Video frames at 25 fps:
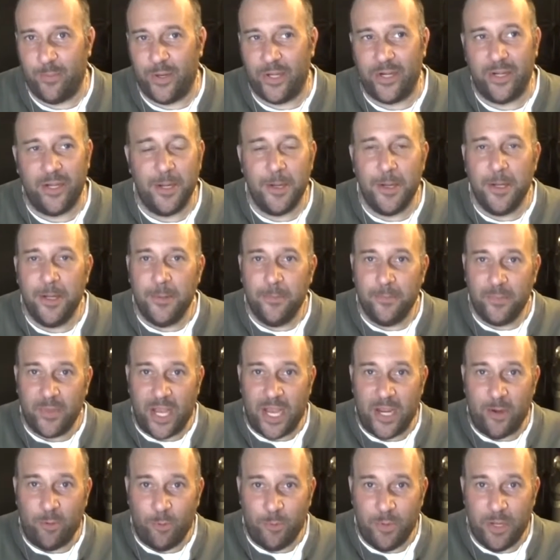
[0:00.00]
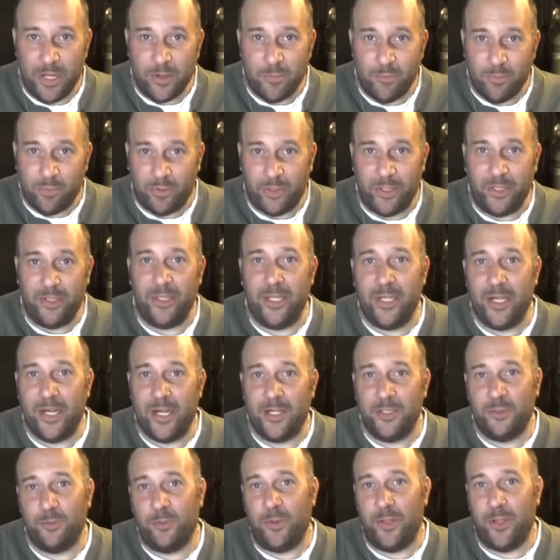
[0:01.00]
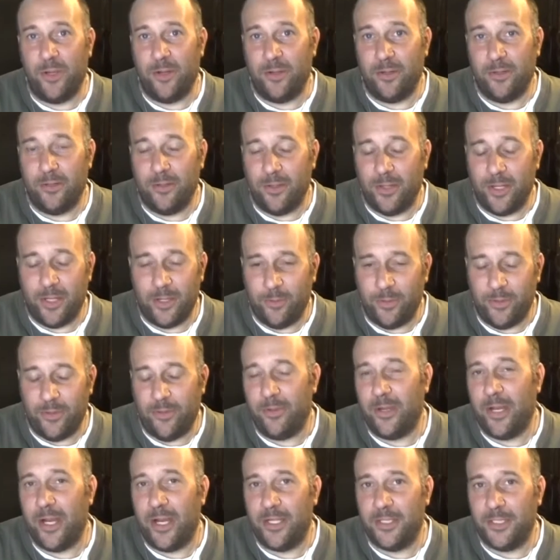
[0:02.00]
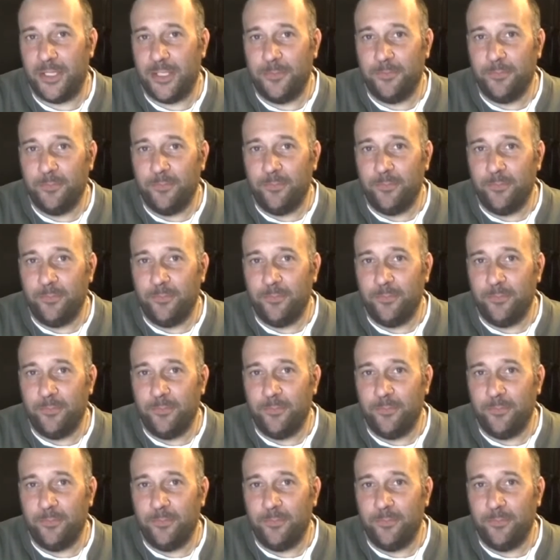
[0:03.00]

But I will be completely honest with here uh, with you guys.